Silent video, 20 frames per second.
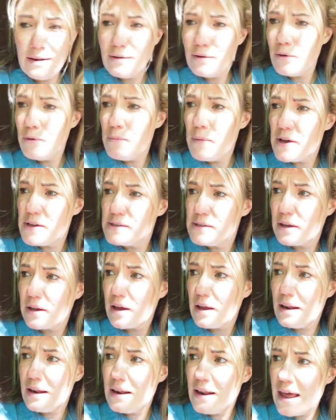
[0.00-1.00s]
almost like
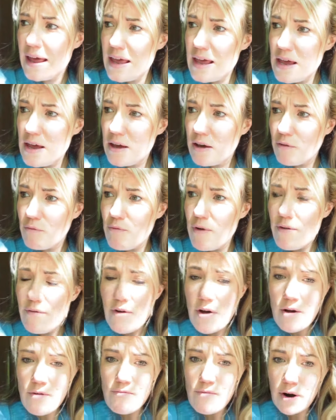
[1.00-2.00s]
a lake, a
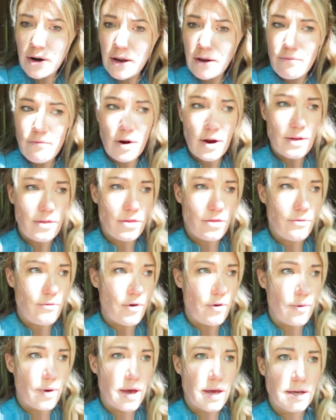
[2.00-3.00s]
river running right
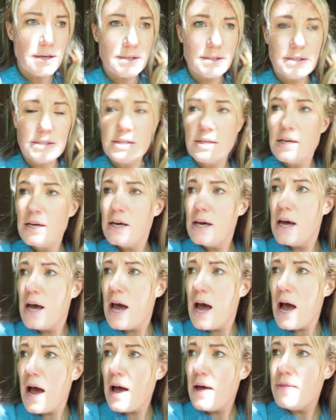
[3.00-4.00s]
through it,
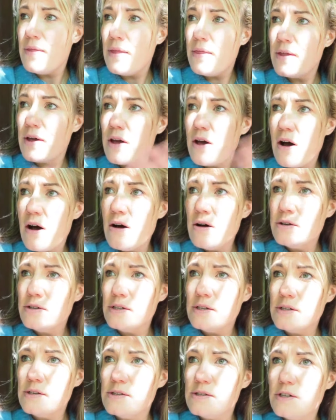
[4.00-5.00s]
and then the
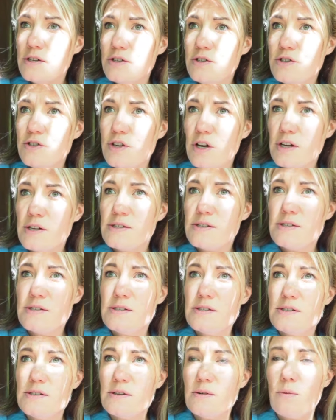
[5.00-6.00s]
gardens are
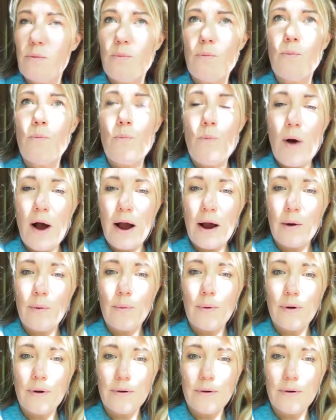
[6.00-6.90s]
just wow.